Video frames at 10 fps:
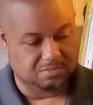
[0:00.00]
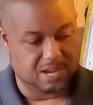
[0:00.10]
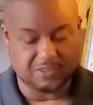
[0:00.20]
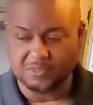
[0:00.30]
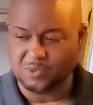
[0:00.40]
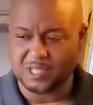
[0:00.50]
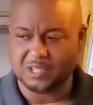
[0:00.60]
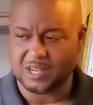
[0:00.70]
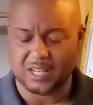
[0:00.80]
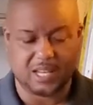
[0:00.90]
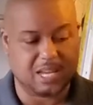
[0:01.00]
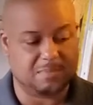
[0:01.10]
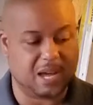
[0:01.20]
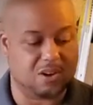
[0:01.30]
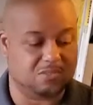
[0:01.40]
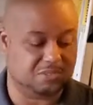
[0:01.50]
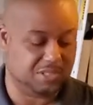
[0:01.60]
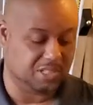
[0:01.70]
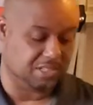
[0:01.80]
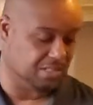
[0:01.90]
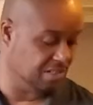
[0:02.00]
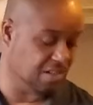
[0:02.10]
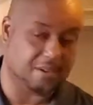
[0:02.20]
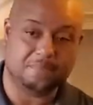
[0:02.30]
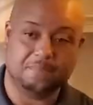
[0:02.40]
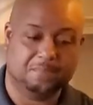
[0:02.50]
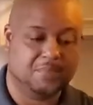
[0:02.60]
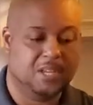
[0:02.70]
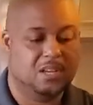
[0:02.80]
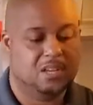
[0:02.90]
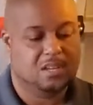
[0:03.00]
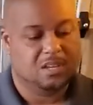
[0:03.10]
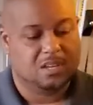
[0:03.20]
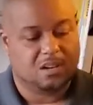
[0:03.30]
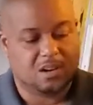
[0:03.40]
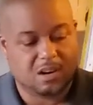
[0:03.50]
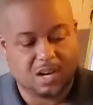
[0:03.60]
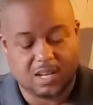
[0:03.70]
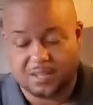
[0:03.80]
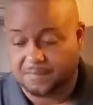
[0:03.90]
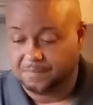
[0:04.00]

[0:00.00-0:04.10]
I don't even know what year it came out. Should have looked it up. All right.